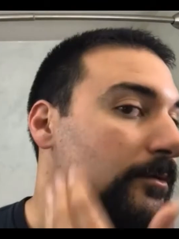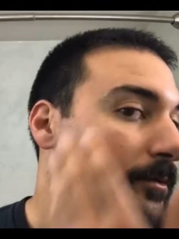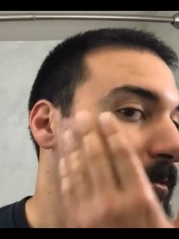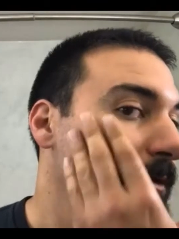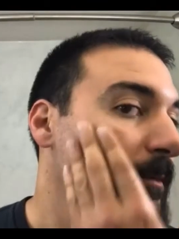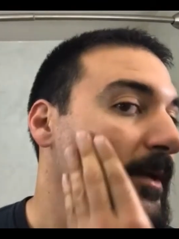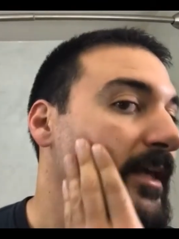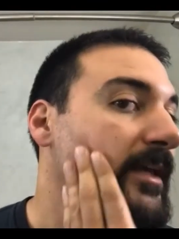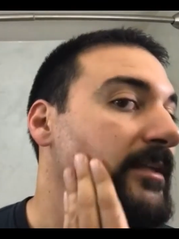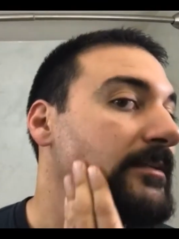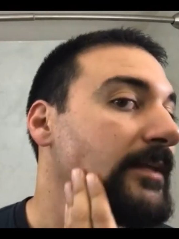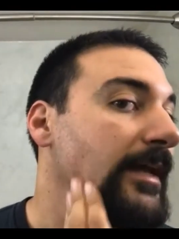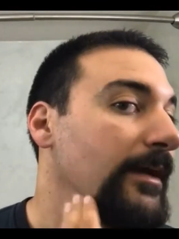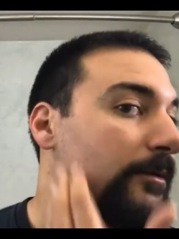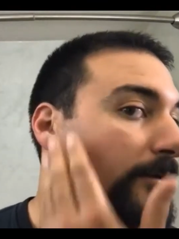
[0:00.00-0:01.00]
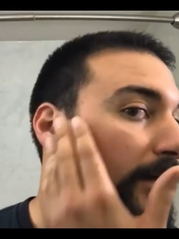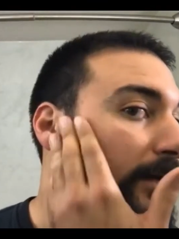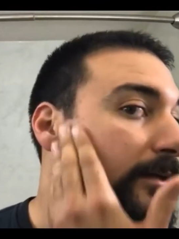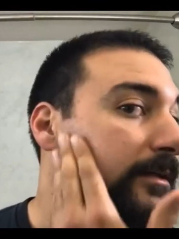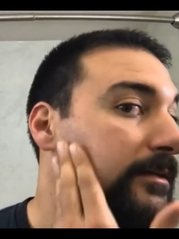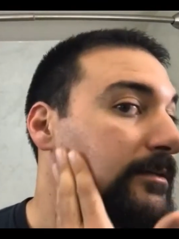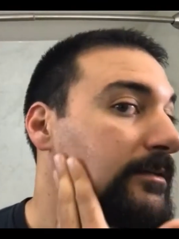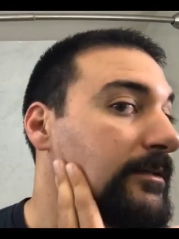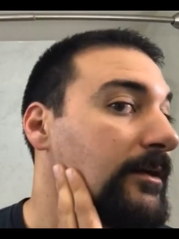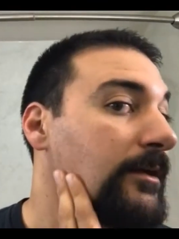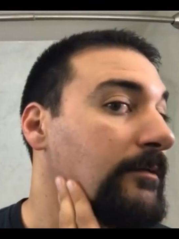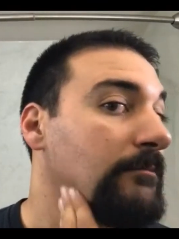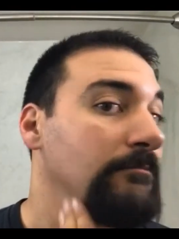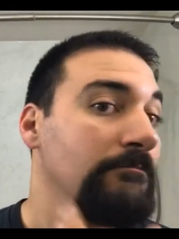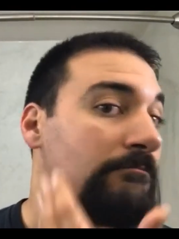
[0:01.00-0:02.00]
rub my hand down on it, you
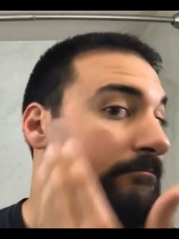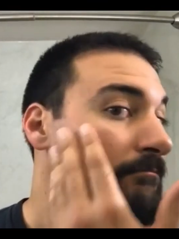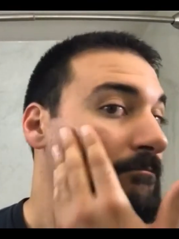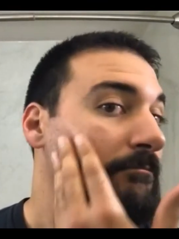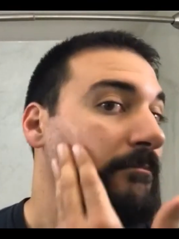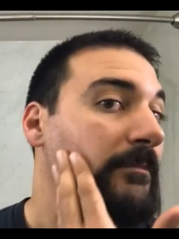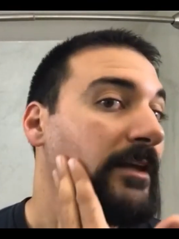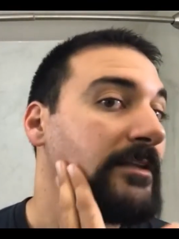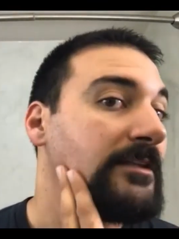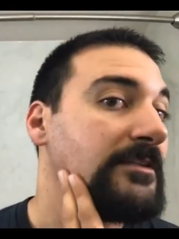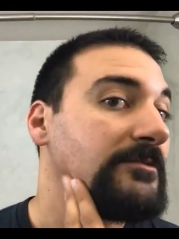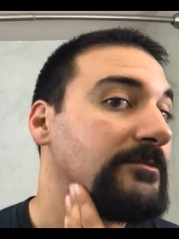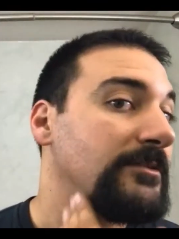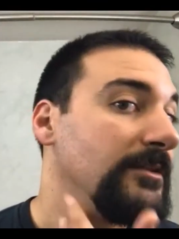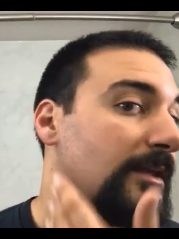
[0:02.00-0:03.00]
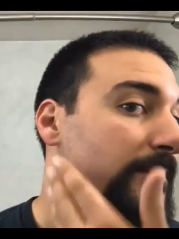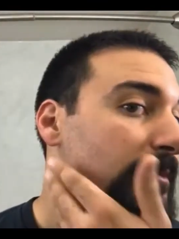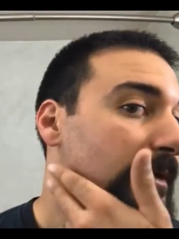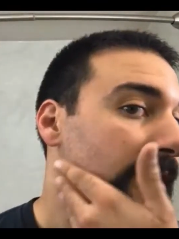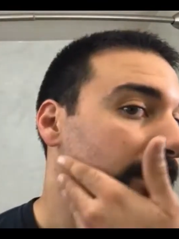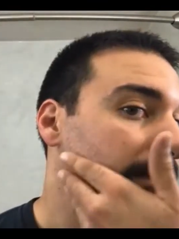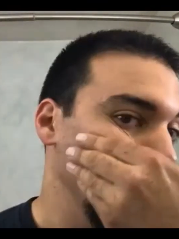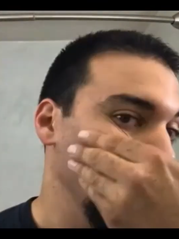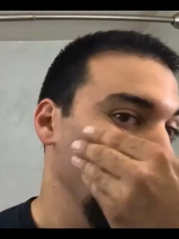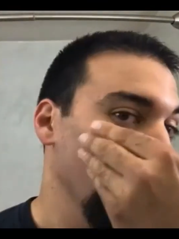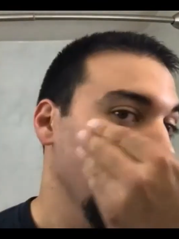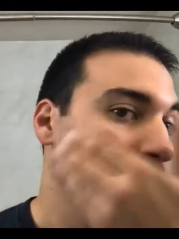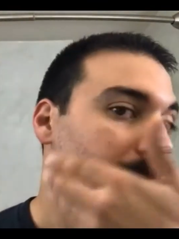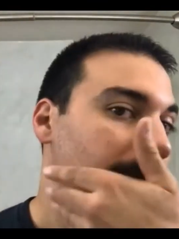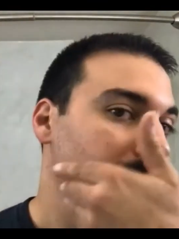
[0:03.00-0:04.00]
know, it doesn't feel that bad. When you go
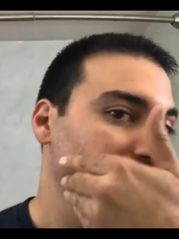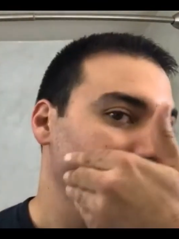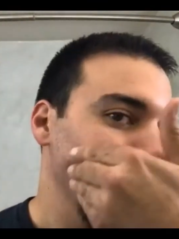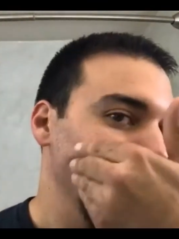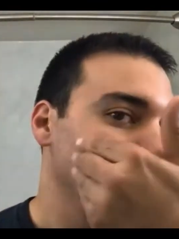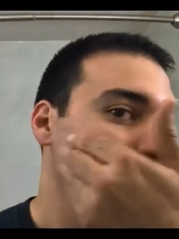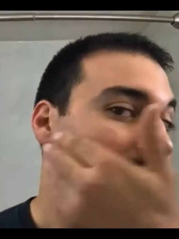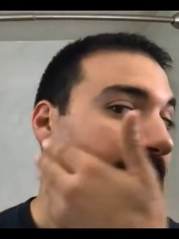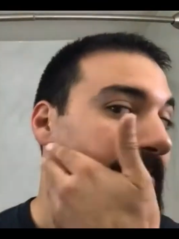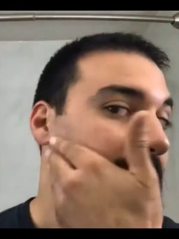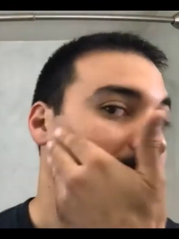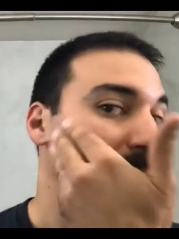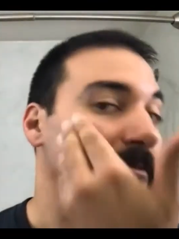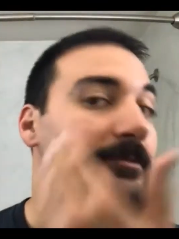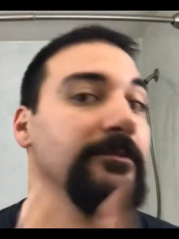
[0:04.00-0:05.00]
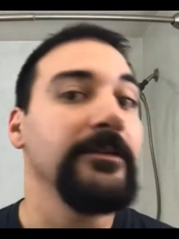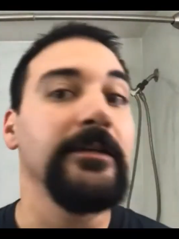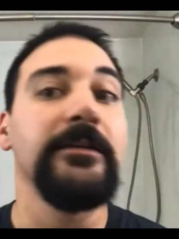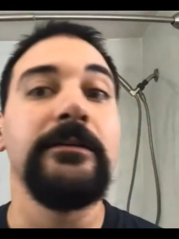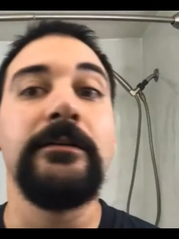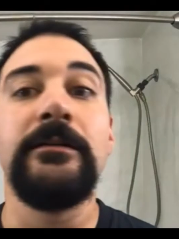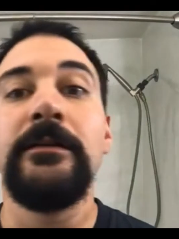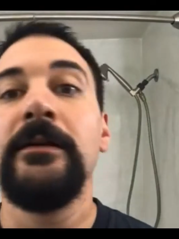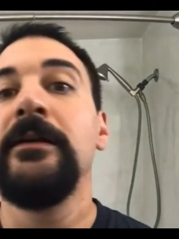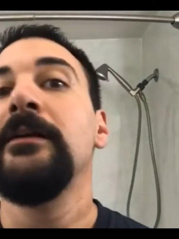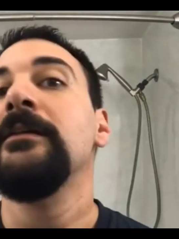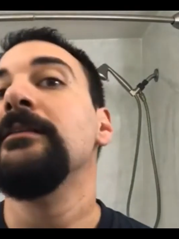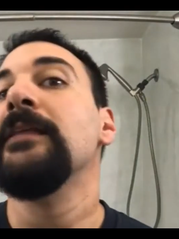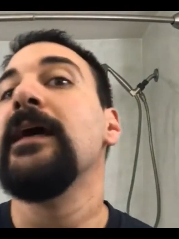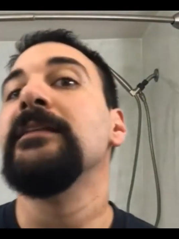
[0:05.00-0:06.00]
up, yeah, you can definitely feel
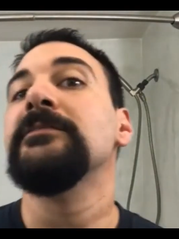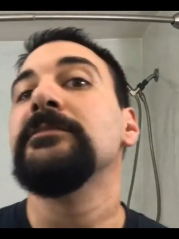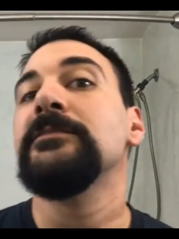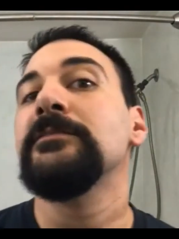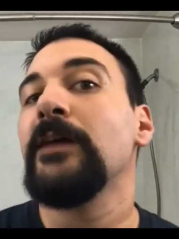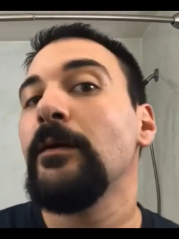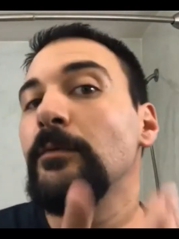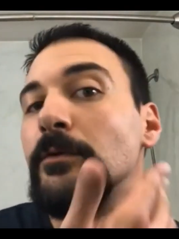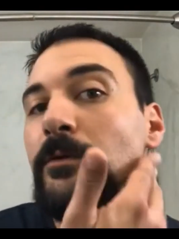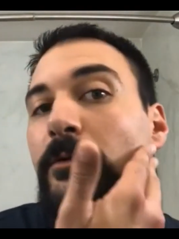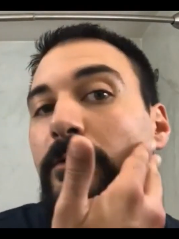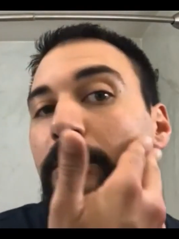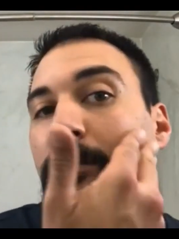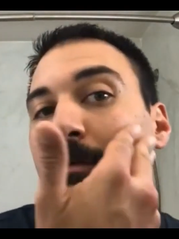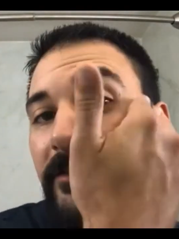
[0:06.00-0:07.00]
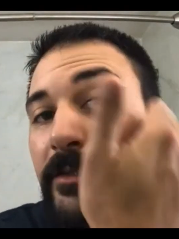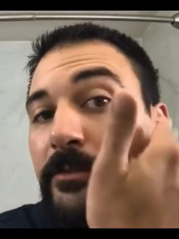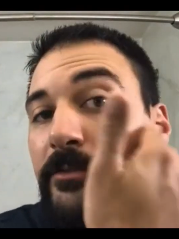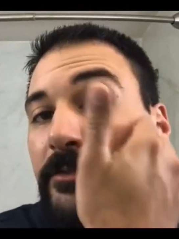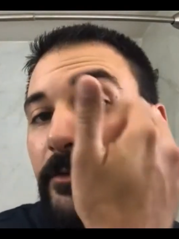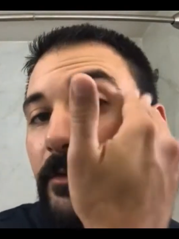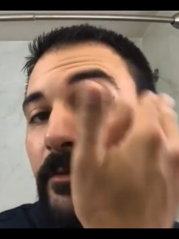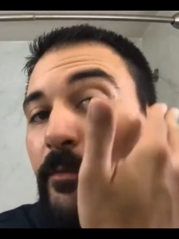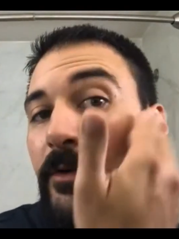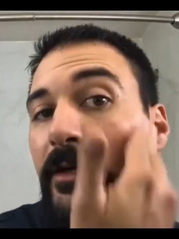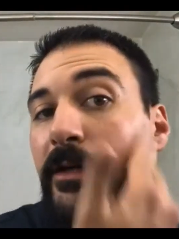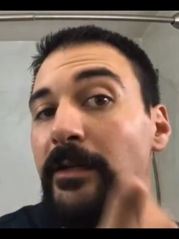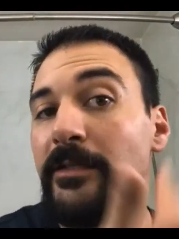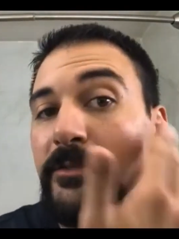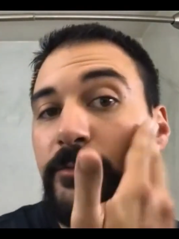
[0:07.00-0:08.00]
that stubble feel to it,
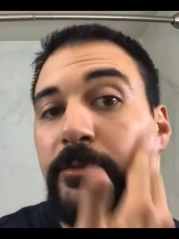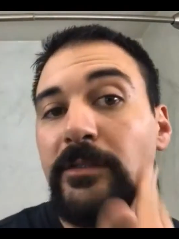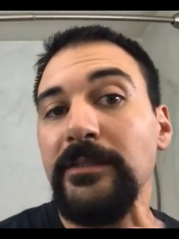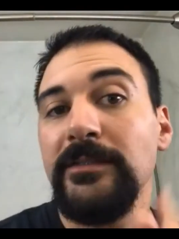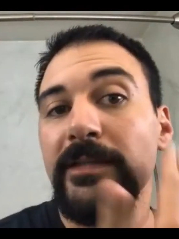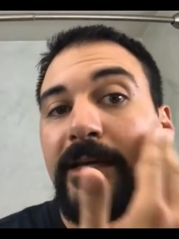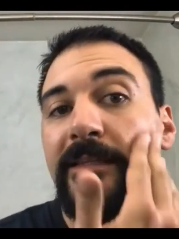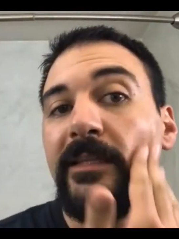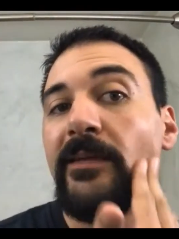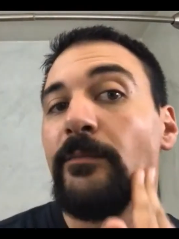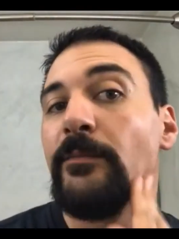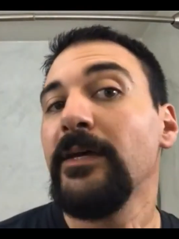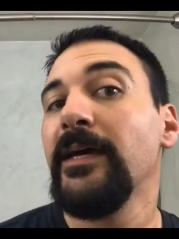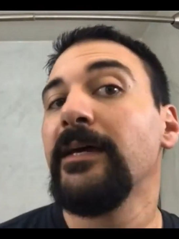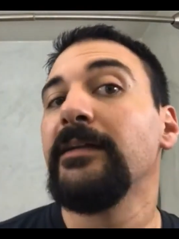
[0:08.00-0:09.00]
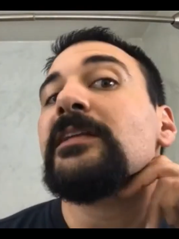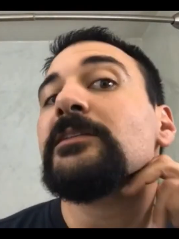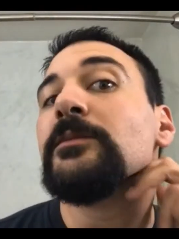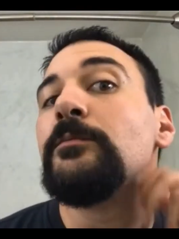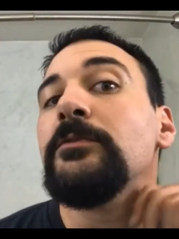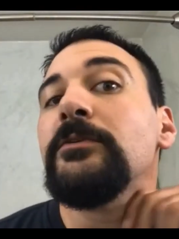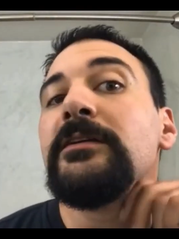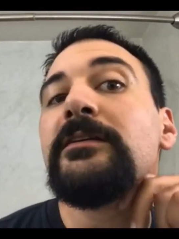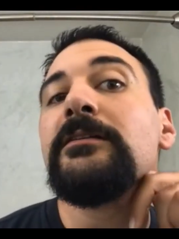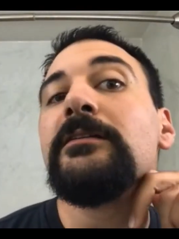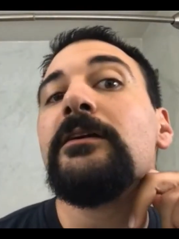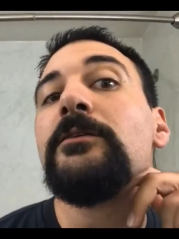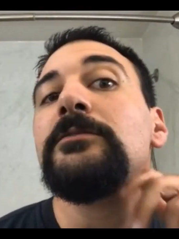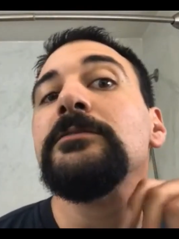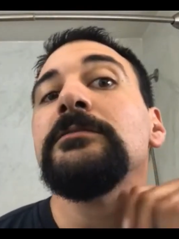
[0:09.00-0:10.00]
but it's really not that bad. Gets it pretty
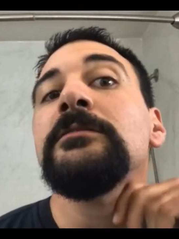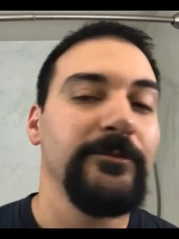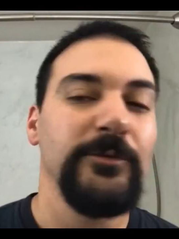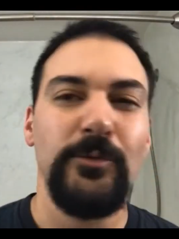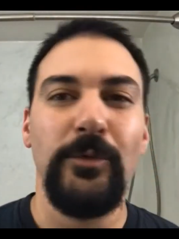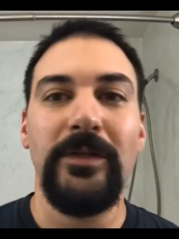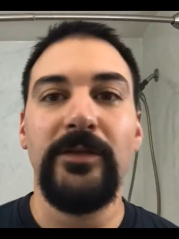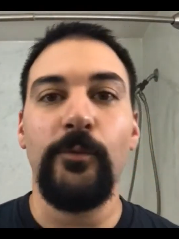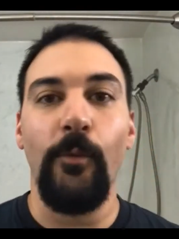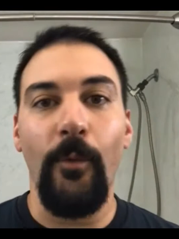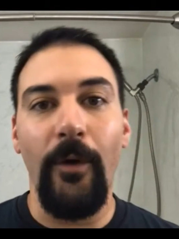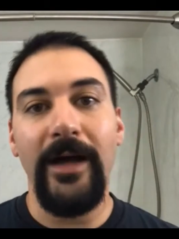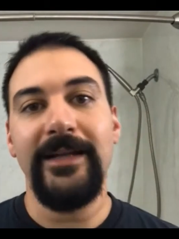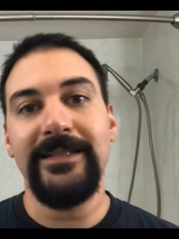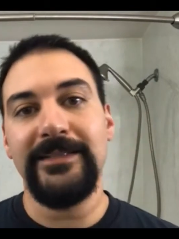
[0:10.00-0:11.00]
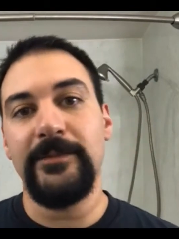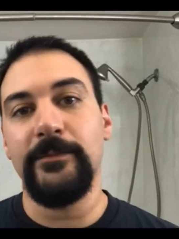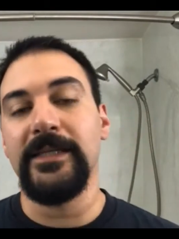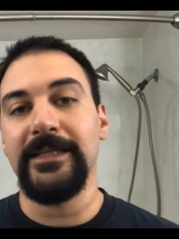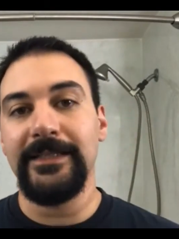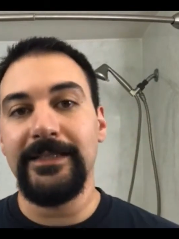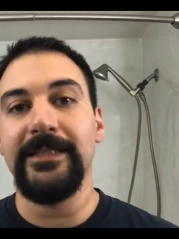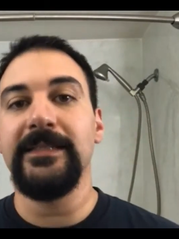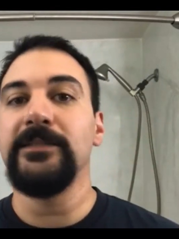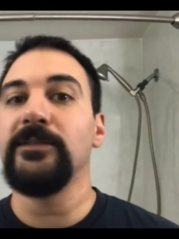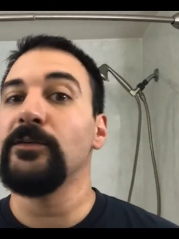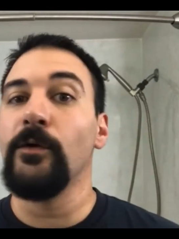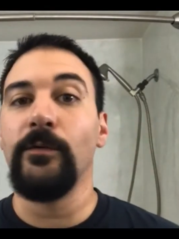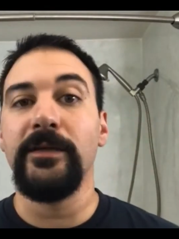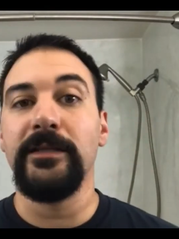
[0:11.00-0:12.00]
close. If you really want it to be clean, you
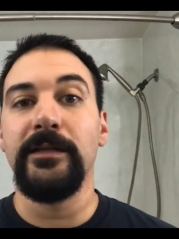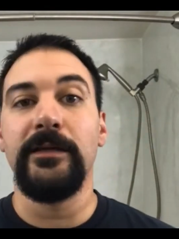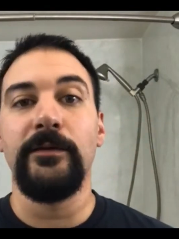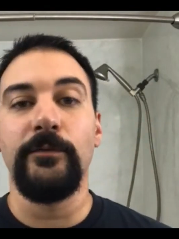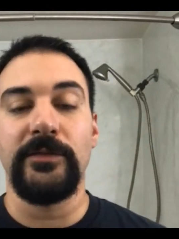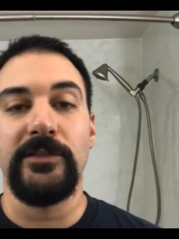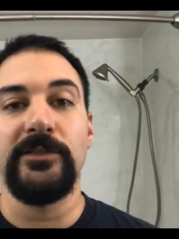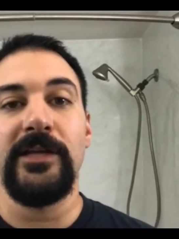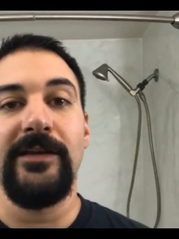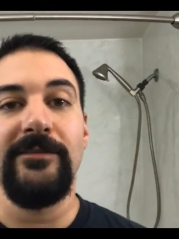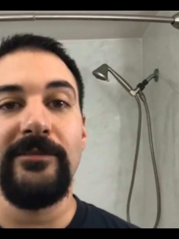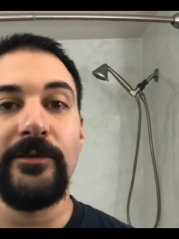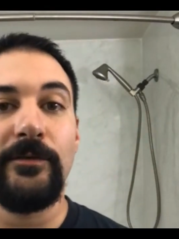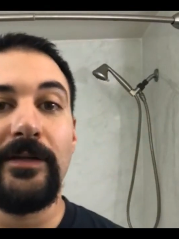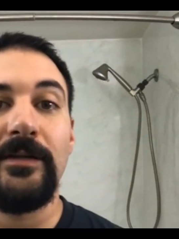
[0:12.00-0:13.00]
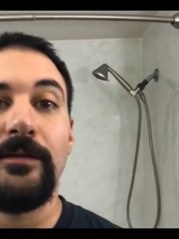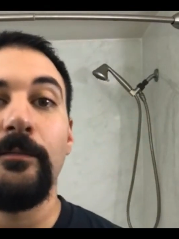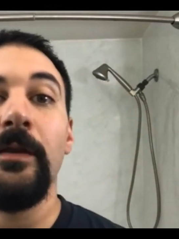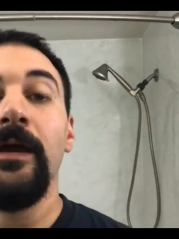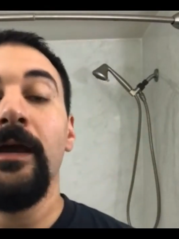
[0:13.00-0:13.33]
go in there with a shaving cream